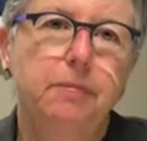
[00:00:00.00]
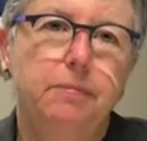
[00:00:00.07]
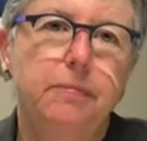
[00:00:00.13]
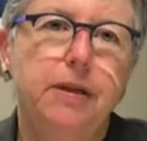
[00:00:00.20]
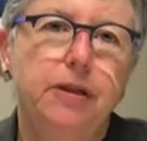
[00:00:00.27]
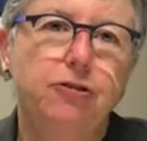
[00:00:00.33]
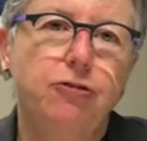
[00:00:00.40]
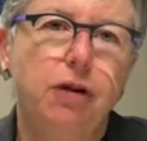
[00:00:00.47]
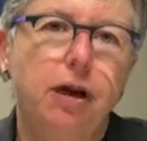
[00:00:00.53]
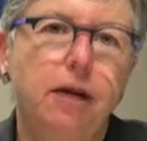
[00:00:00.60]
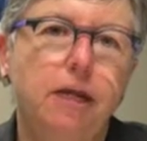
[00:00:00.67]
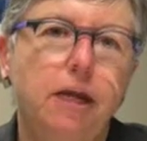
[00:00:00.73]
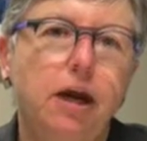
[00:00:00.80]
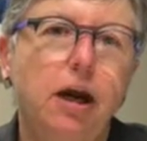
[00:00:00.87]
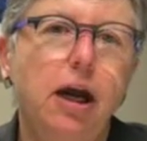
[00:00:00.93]
Yep, that's right.
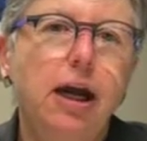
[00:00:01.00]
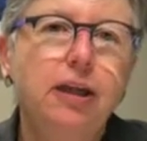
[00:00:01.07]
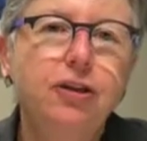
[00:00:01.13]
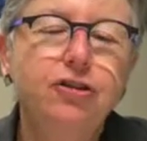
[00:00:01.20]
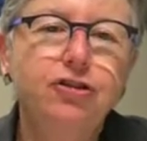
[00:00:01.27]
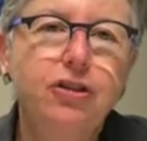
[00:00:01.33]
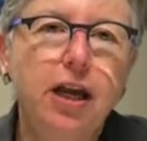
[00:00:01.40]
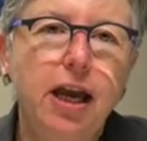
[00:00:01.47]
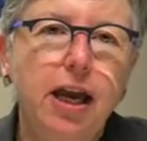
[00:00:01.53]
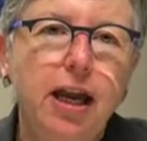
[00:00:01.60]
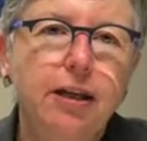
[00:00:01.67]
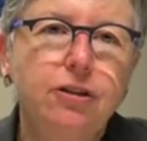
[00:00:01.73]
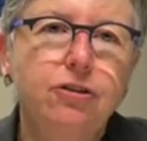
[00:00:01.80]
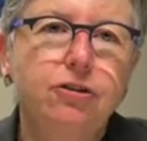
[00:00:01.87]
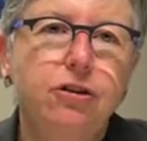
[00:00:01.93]
I
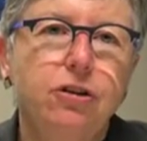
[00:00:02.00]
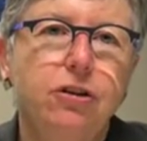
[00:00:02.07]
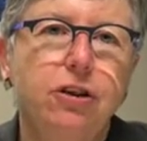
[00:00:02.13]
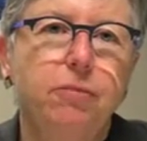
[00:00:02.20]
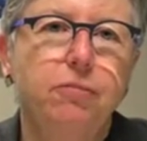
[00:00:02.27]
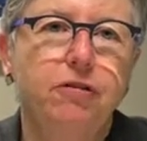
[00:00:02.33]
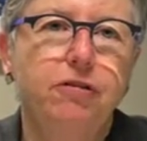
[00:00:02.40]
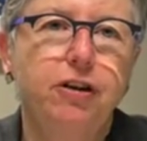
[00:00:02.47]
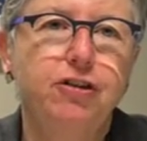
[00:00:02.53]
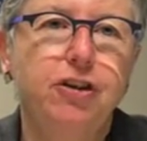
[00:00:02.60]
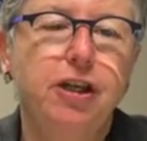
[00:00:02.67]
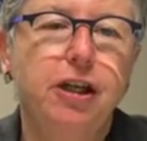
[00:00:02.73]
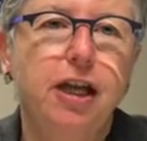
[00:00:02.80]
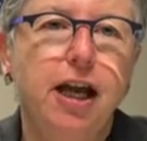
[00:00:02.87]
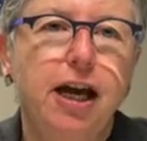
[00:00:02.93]
understand the
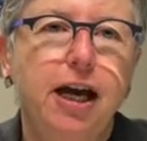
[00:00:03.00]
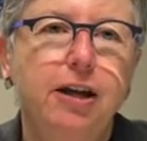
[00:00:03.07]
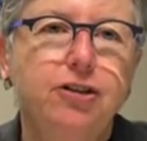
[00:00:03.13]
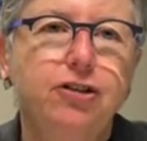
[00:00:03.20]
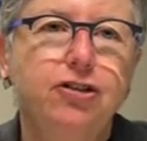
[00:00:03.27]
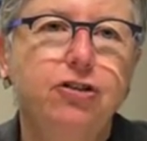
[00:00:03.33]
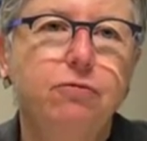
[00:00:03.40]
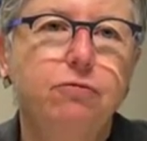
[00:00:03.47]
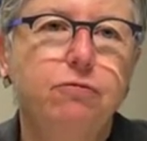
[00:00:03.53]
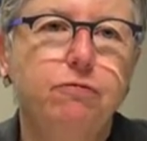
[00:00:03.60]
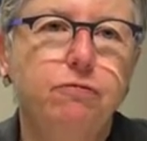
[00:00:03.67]
profession at large